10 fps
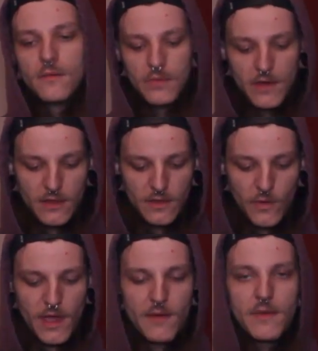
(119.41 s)
But the
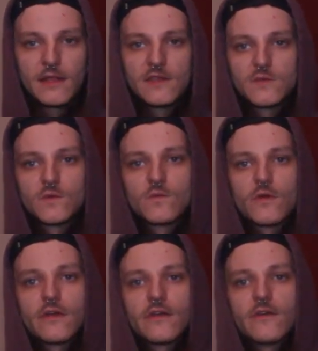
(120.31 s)
way I make this one
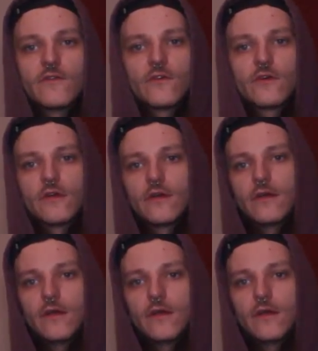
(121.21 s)
work for